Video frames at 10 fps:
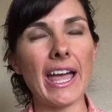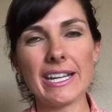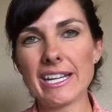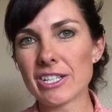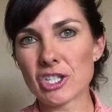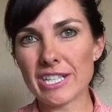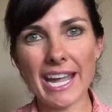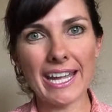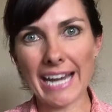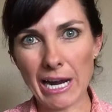each
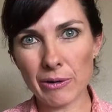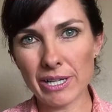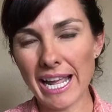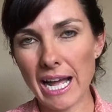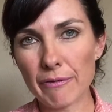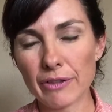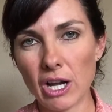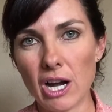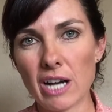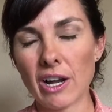day an hour and a half
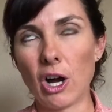long,